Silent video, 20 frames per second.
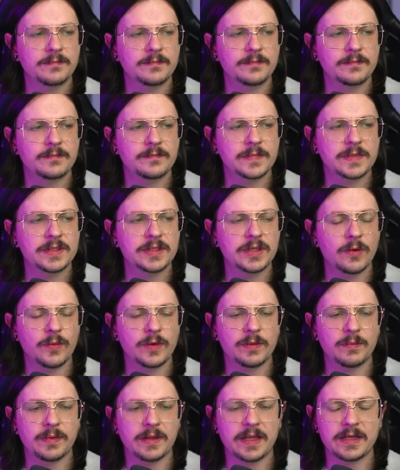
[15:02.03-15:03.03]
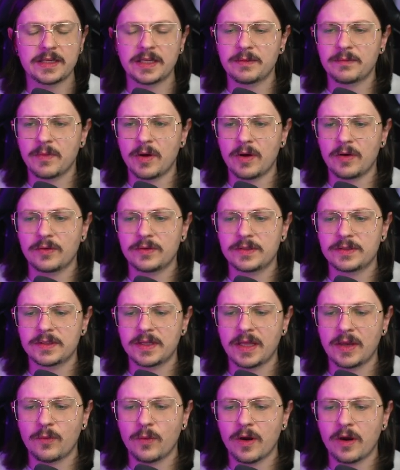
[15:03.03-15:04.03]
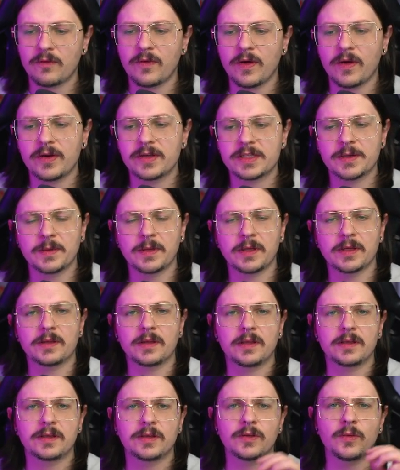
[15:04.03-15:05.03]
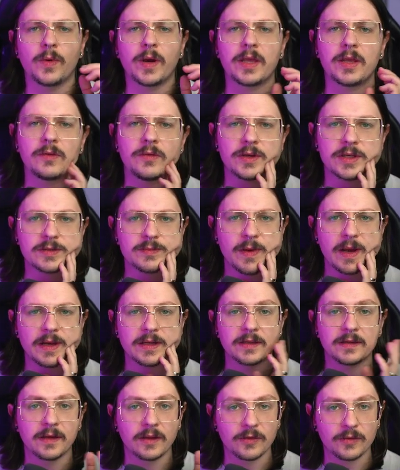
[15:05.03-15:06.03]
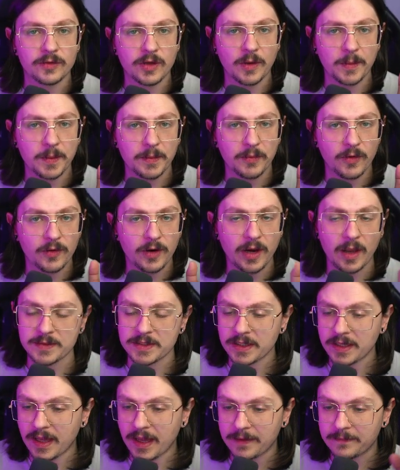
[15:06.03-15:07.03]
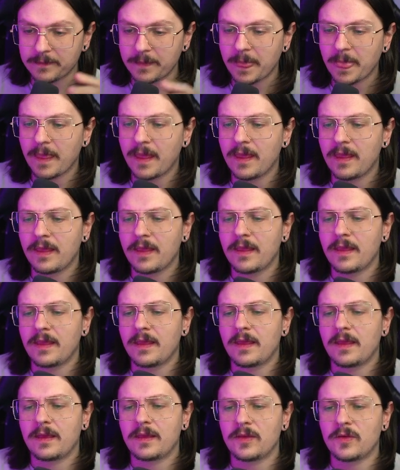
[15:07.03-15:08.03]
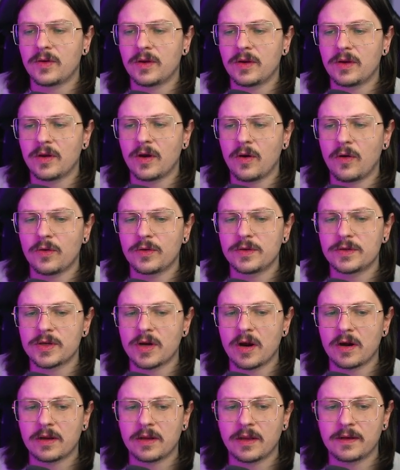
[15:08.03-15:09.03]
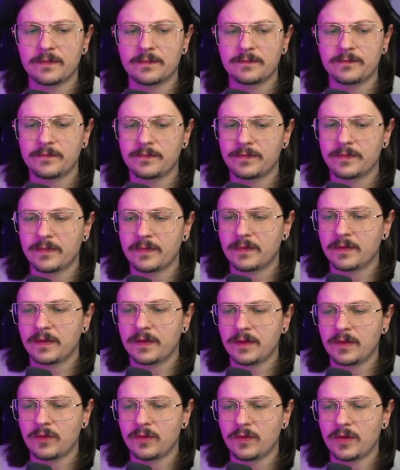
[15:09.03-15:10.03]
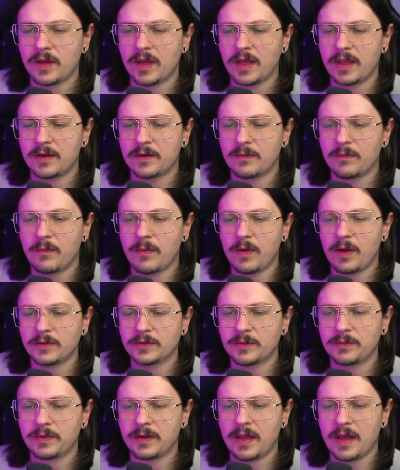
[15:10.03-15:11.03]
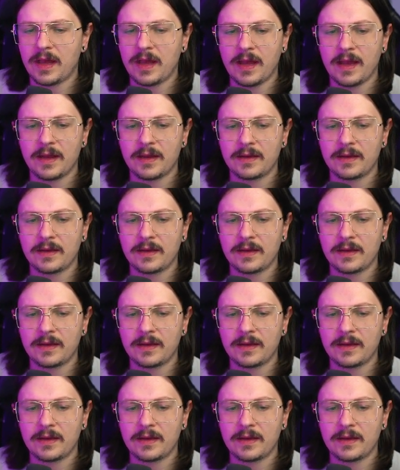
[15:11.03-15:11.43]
So with blending modes, they work very similarly to the way you'd expect in other Adobe programs. Again, you can go darken, you can multiply,